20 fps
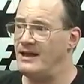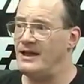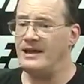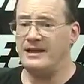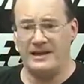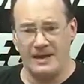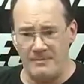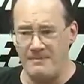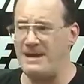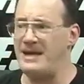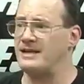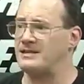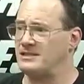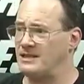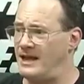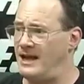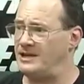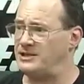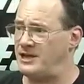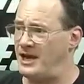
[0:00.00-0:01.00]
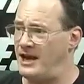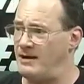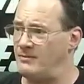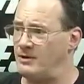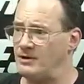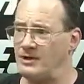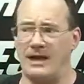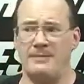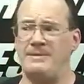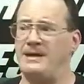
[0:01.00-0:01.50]
Give me a sledgehammer.
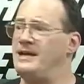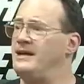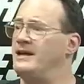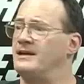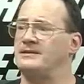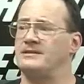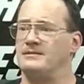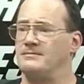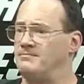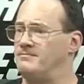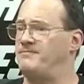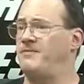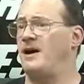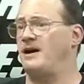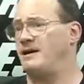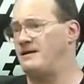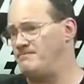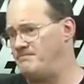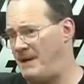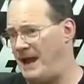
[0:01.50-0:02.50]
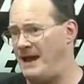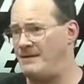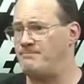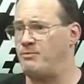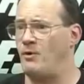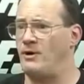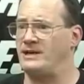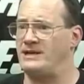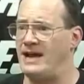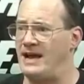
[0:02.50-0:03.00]
Let me hit fucking bad
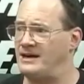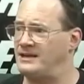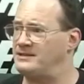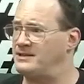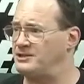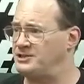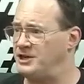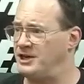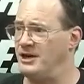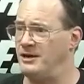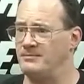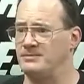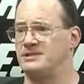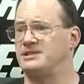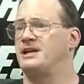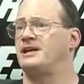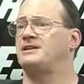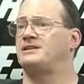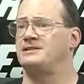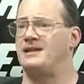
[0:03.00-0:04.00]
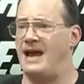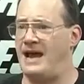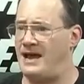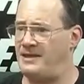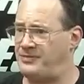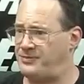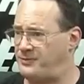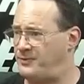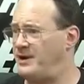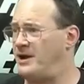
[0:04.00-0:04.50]
boy down at the gym,
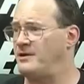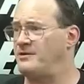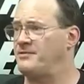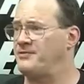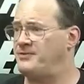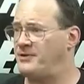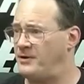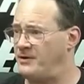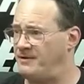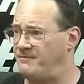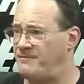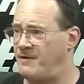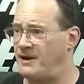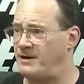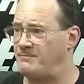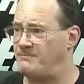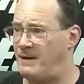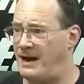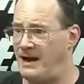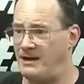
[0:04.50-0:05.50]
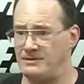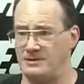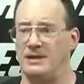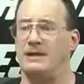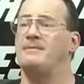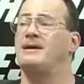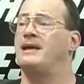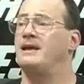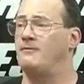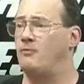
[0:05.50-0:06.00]
6'9", 330 fucking pounds. Let
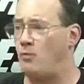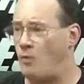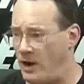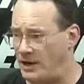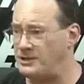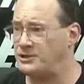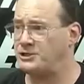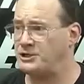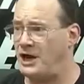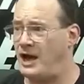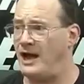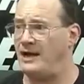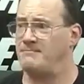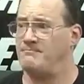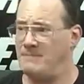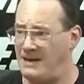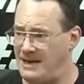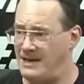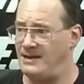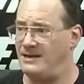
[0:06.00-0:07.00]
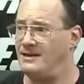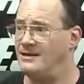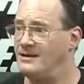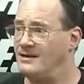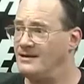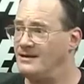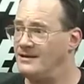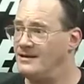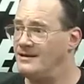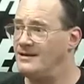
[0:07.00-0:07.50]
me give one shot, me,
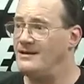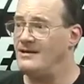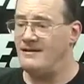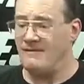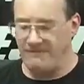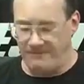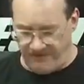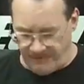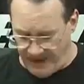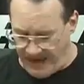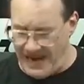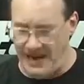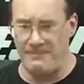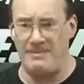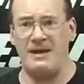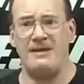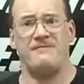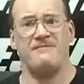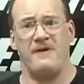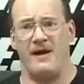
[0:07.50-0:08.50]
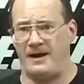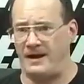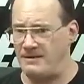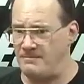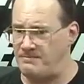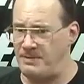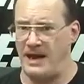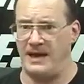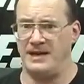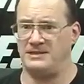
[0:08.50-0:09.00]
flabby fucking
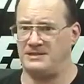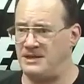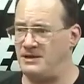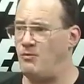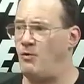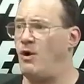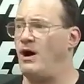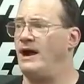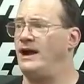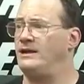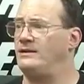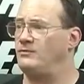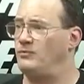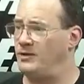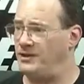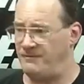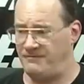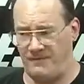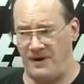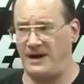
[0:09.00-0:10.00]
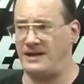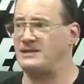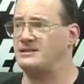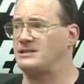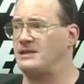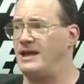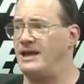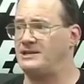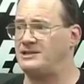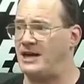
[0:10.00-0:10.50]
pasty white with a fucking
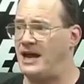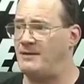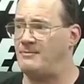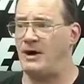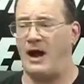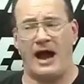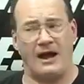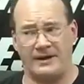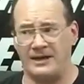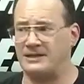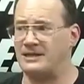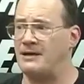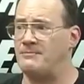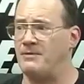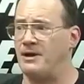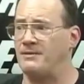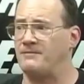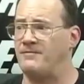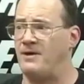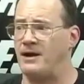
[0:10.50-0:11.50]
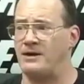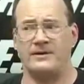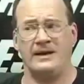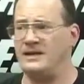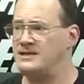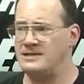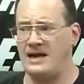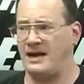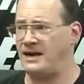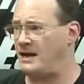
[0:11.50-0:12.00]
sledgehammer. I'll hit that motherfucker.
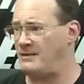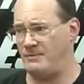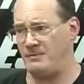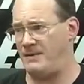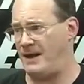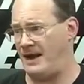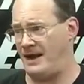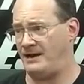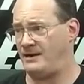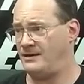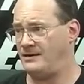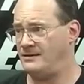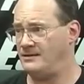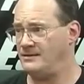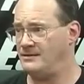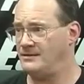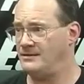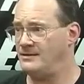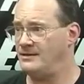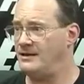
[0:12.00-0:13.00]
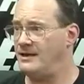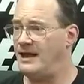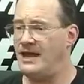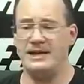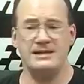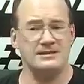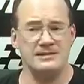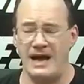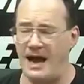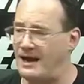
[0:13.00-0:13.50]
He's not coming back.
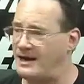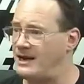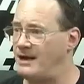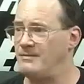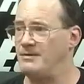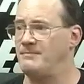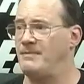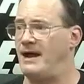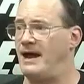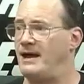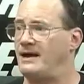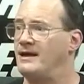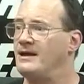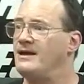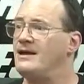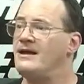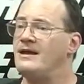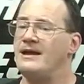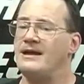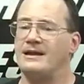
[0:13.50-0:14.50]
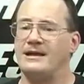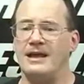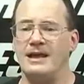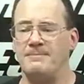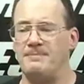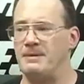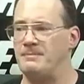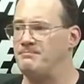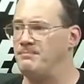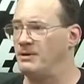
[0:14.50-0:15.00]
He's not coming back. Keep
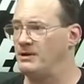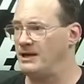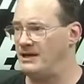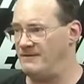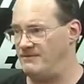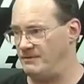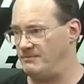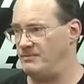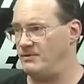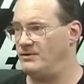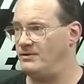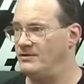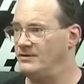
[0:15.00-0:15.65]
it believable.